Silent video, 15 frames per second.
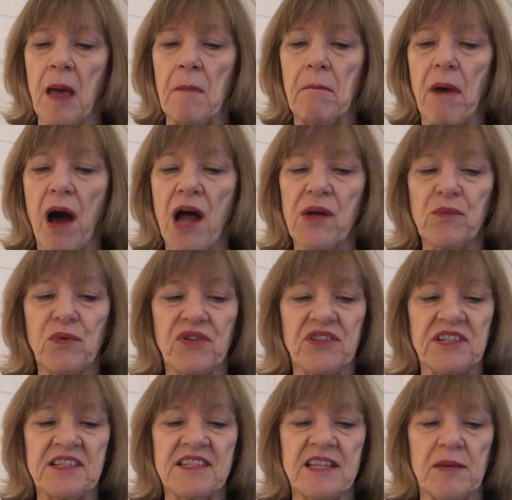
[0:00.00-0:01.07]
Mine were
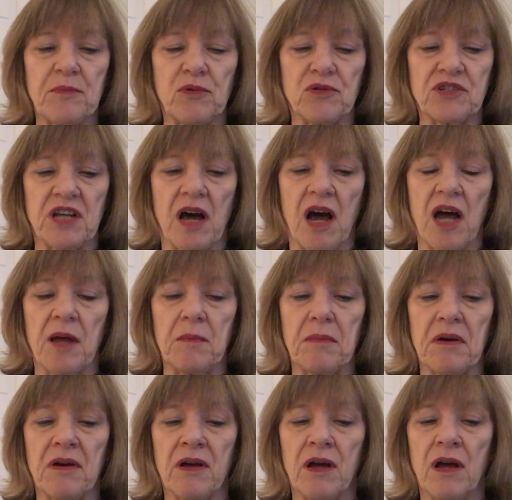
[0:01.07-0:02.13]
the simple type,
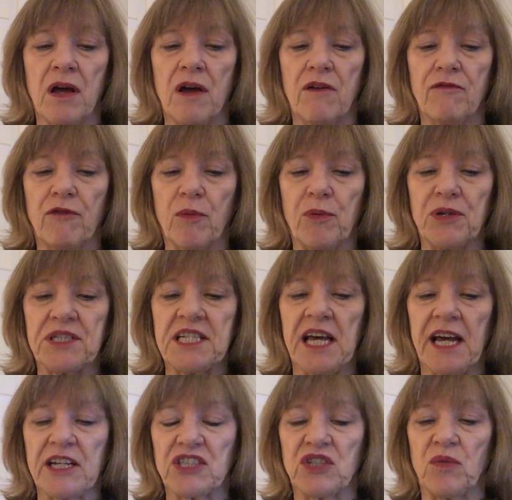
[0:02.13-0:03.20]
for
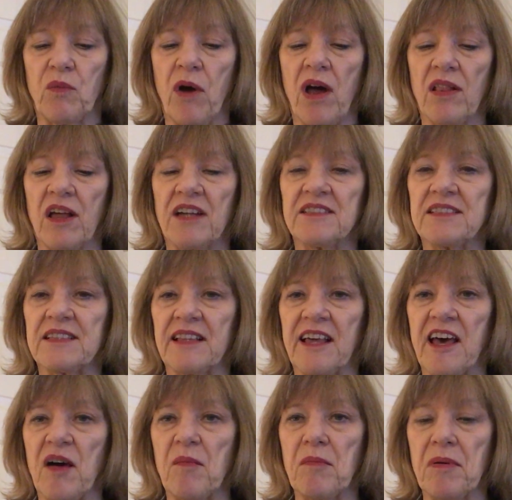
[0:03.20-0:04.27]
protection while I
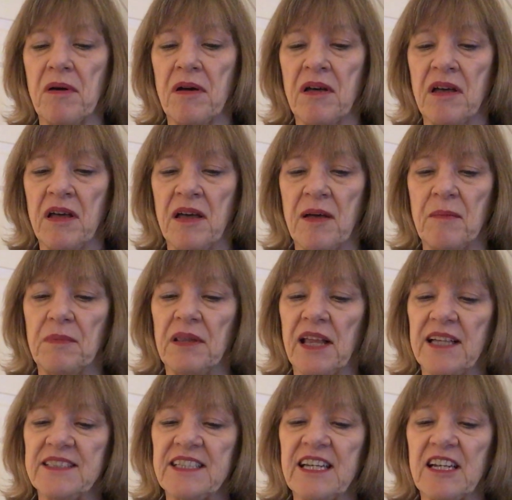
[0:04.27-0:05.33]
slept,
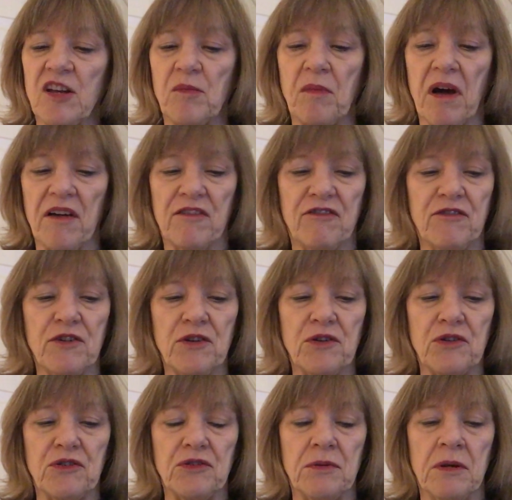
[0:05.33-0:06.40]
blessing of my
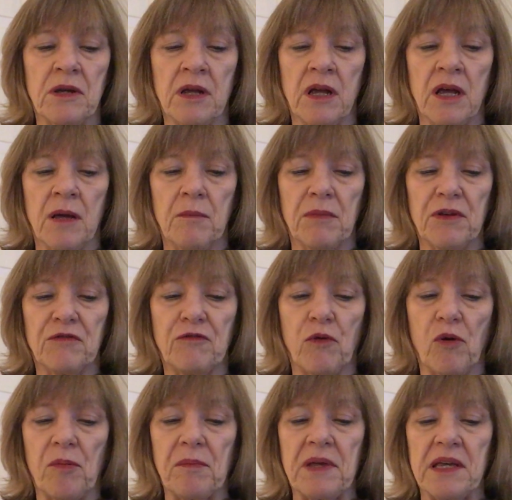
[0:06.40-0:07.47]
food
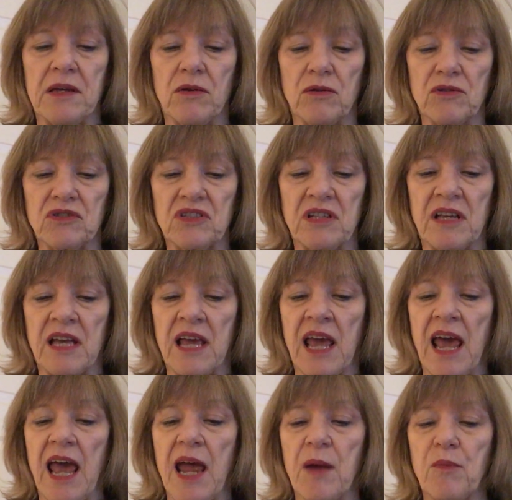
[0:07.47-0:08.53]
before meals,
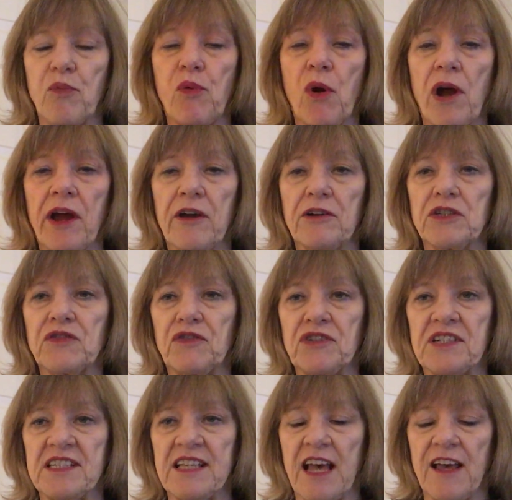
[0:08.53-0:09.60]
and prayers for
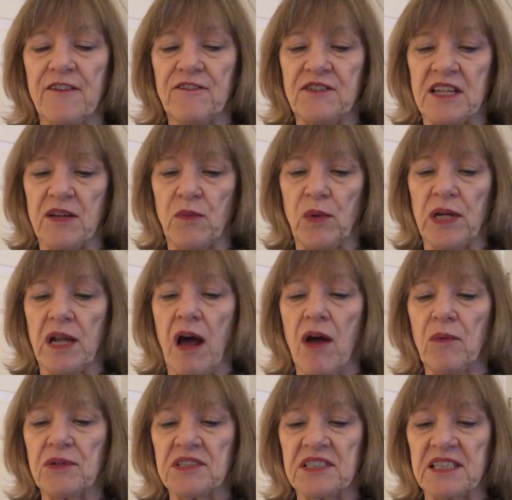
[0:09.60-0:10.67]
safety when
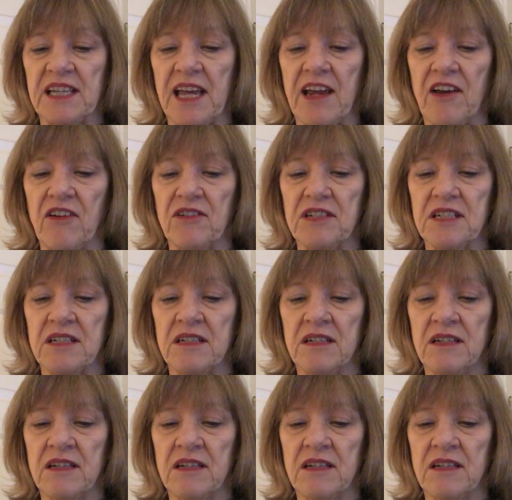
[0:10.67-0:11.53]
I was scared.